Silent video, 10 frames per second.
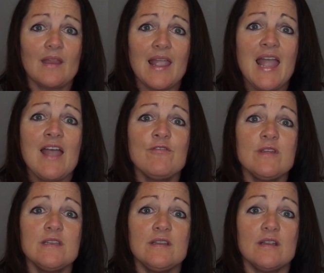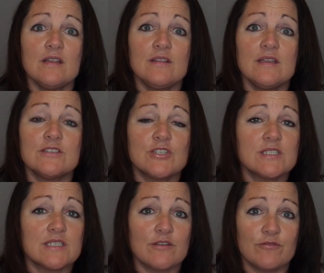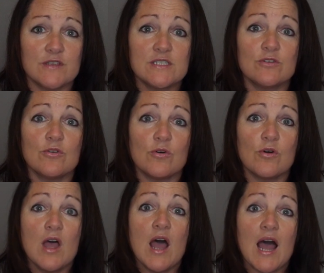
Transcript: having the, just the physical